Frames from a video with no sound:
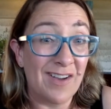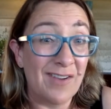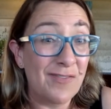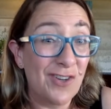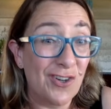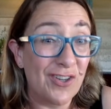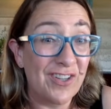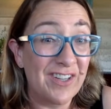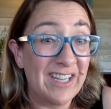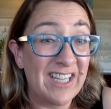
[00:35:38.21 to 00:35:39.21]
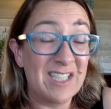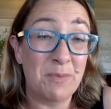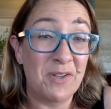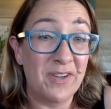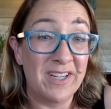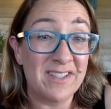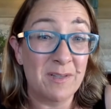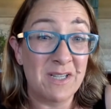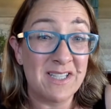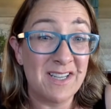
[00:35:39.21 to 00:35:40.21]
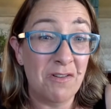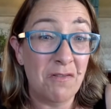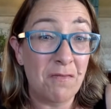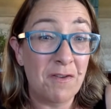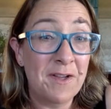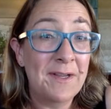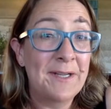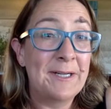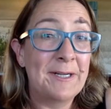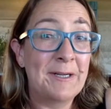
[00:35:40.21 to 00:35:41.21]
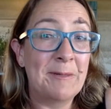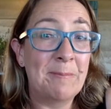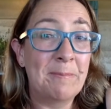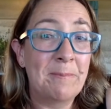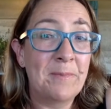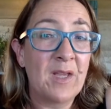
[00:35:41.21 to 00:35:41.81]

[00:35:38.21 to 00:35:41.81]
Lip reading: I've not experienced it myself, but